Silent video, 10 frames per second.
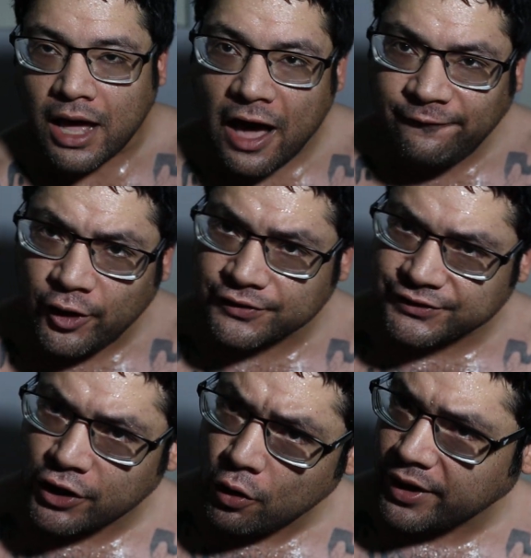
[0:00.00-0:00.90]
I felt
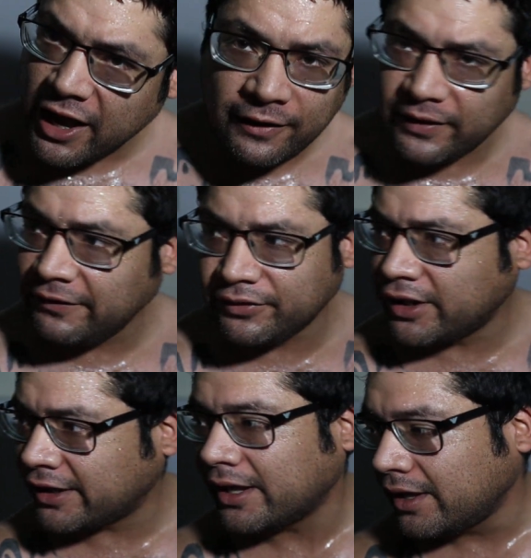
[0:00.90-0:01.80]
so gay, even
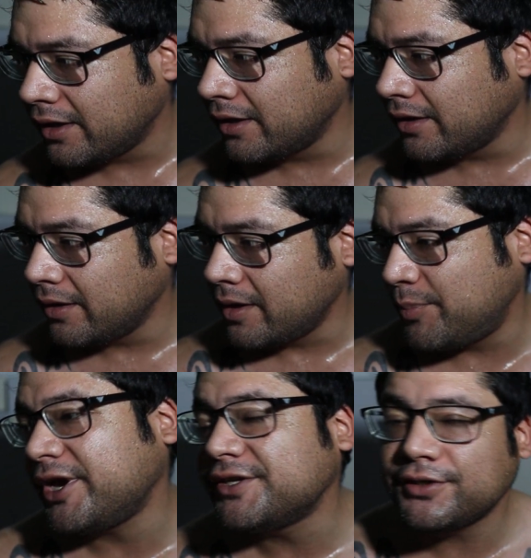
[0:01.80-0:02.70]
like
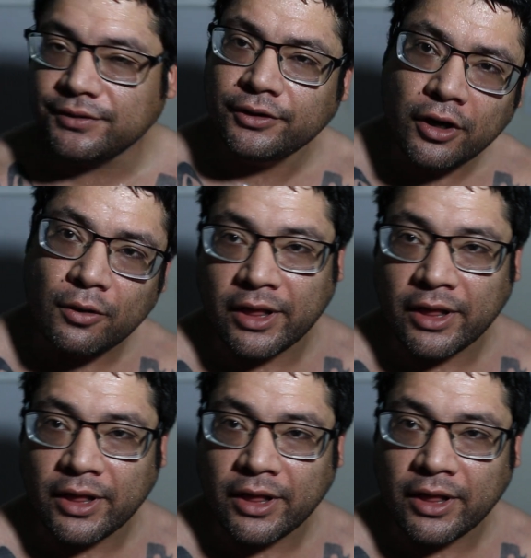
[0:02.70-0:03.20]
because you know,